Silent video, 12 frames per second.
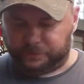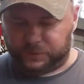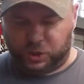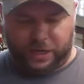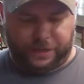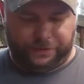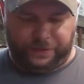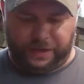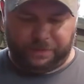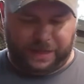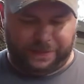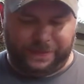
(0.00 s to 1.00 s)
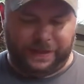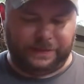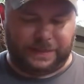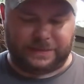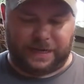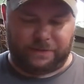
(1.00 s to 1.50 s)
Trying to think, but I think
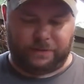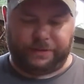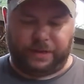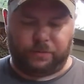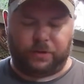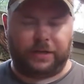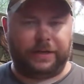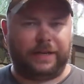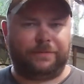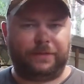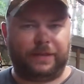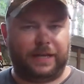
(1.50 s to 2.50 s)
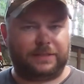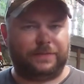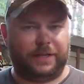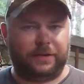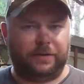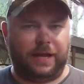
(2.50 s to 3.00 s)
that's everything we're going to need for the next
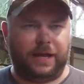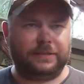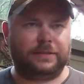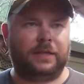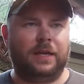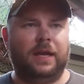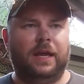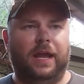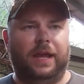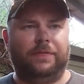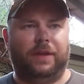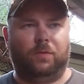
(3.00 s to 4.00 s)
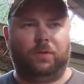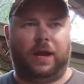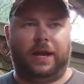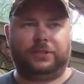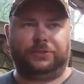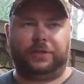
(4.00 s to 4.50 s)
video, guys. And then we're
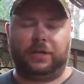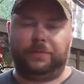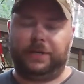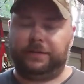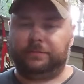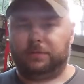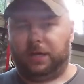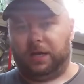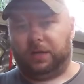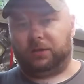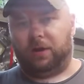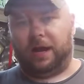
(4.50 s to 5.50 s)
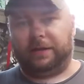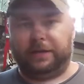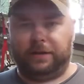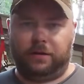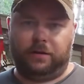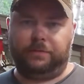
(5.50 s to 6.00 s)
actually going to be finish
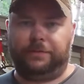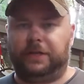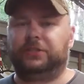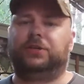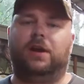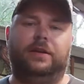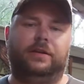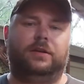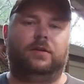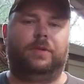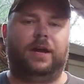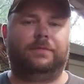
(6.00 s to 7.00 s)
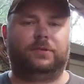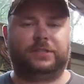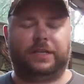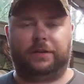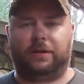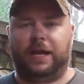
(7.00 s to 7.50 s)
grinding in our
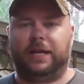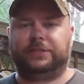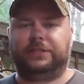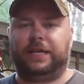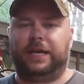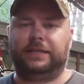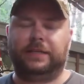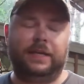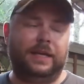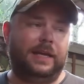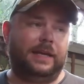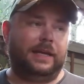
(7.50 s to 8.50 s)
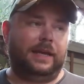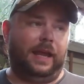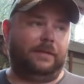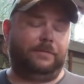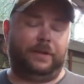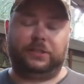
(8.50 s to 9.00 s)
bevels, getting our edge set,
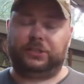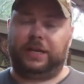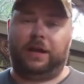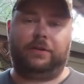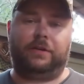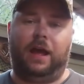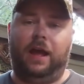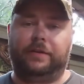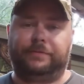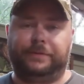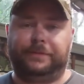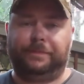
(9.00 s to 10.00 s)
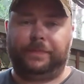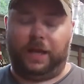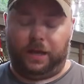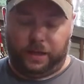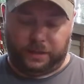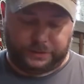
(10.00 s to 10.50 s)
and finishing out our knife.
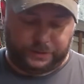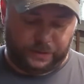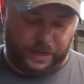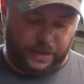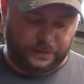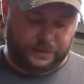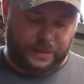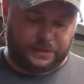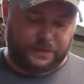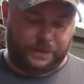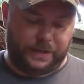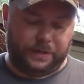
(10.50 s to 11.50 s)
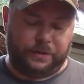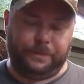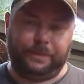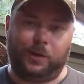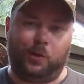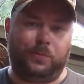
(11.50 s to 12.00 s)
So guys, that's the video.
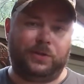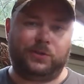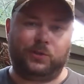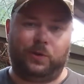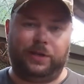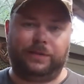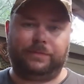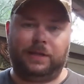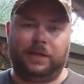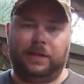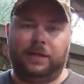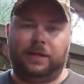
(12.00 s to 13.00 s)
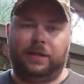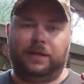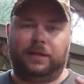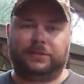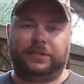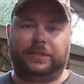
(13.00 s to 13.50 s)
Hope you enjoyed it.
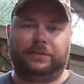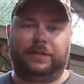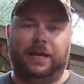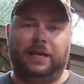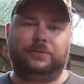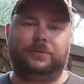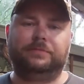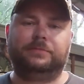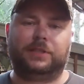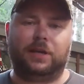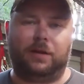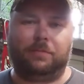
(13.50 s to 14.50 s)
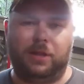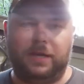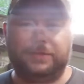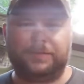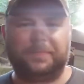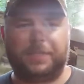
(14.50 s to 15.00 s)
I'll see you on the next one. God
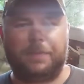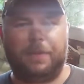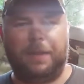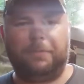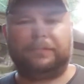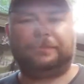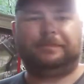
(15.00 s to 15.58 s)
bless. Keep hammering.